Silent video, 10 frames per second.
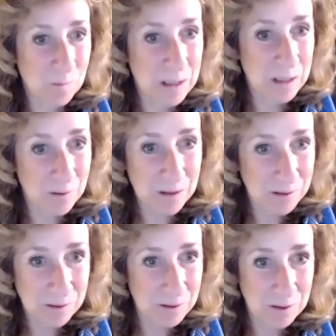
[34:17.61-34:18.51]
reader
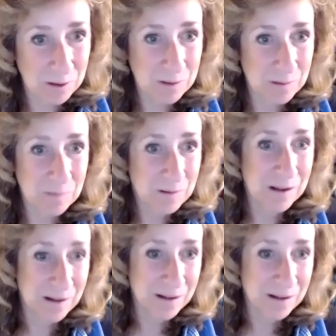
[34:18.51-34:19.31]
is just gonna